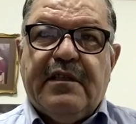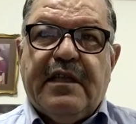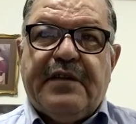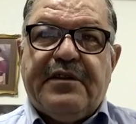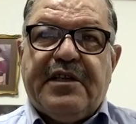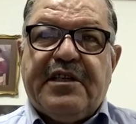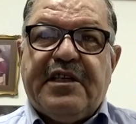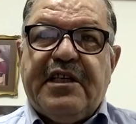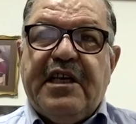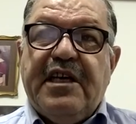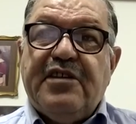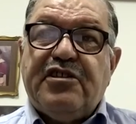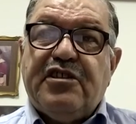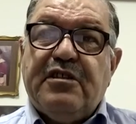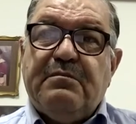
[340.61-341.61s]
that the
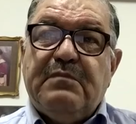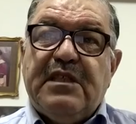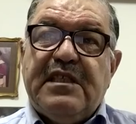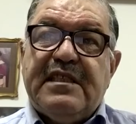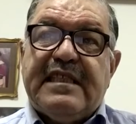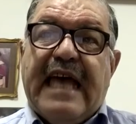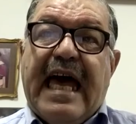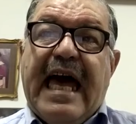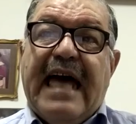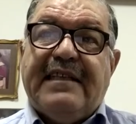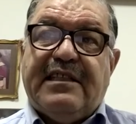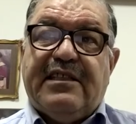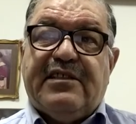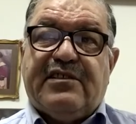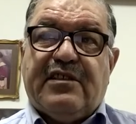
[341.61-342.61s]
creation means
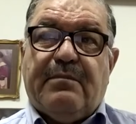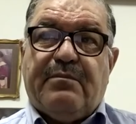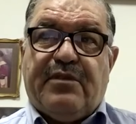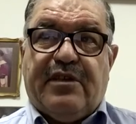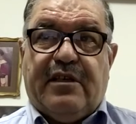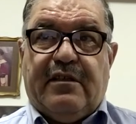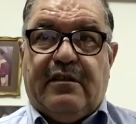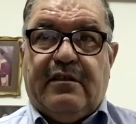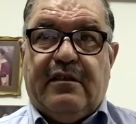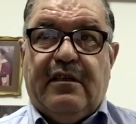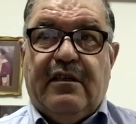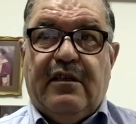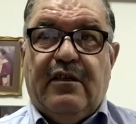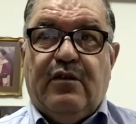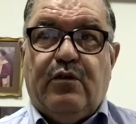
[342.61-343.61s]
adding something
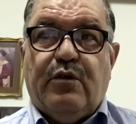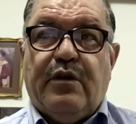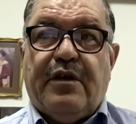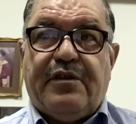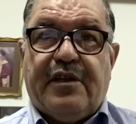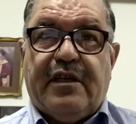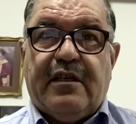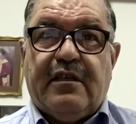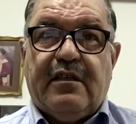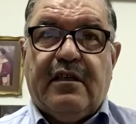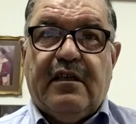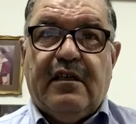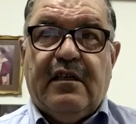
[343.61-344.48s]
to nothing.